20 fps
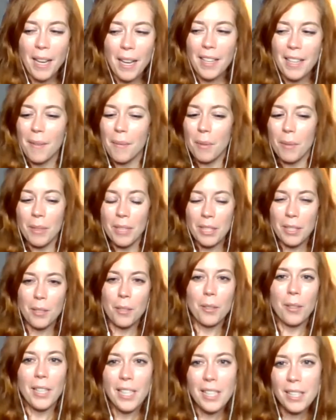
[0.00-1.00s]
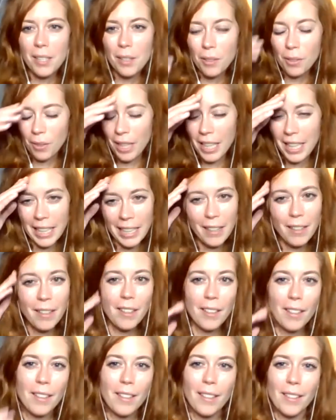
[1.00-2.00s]
number one is Kris
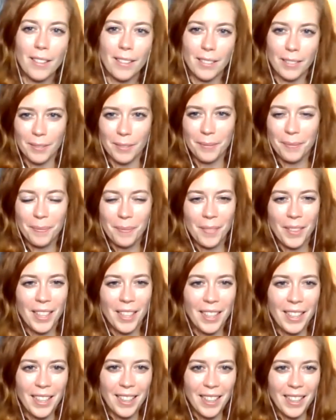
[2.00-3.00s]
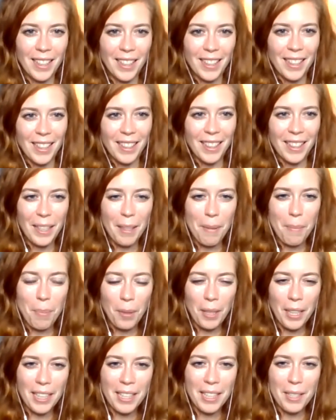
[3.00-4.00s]
Kringle. He
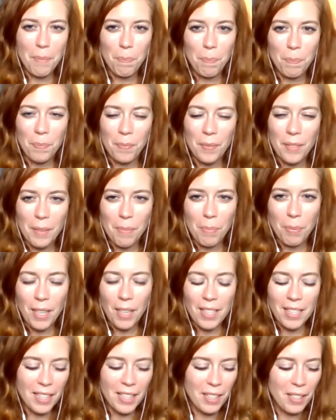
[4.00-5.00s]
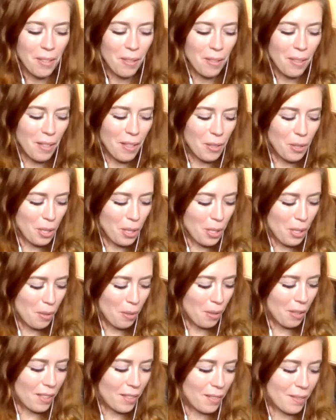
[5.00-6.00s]
brings presents to all the
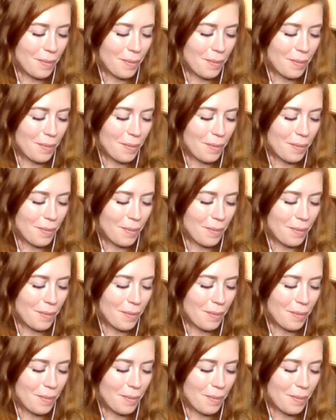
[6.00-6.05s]
children.